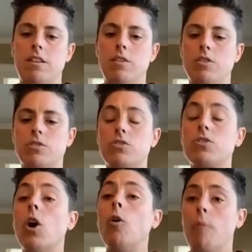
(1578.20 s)
is
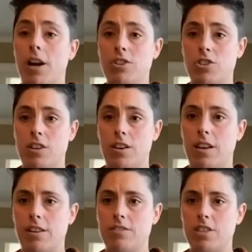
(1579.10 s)
so much and
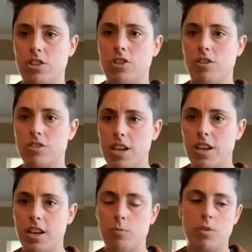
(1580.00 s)
like such an
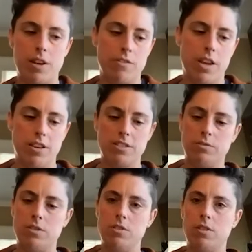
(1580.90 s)
undertaking, and with everything else I
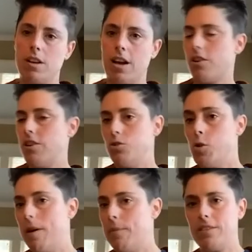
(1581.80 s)
was doing, I couldn't do
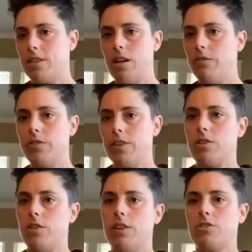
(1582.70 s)
it by myself. And
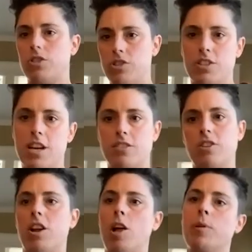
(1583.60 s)
so she just kind of
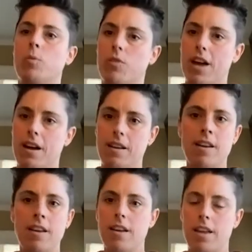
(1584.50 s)
started helping with that,
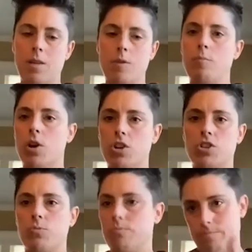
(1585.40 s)
and then we
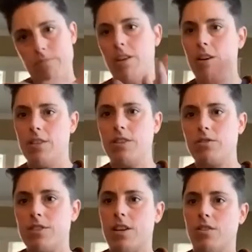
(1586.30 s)
merged, you know, as I
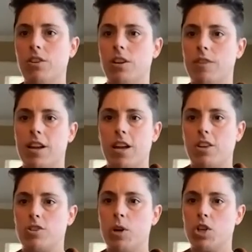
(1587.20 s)
said earlier, we kind
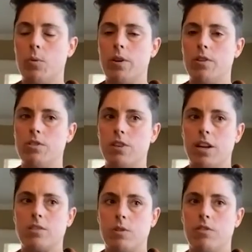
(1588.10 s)
of just merged what we were doing
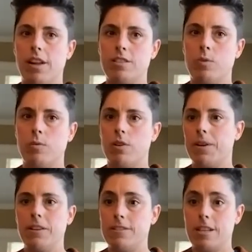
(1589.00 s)
because we realized we were a
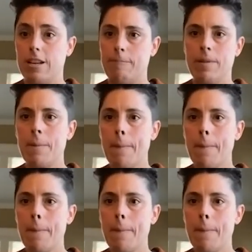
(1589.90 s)
good team.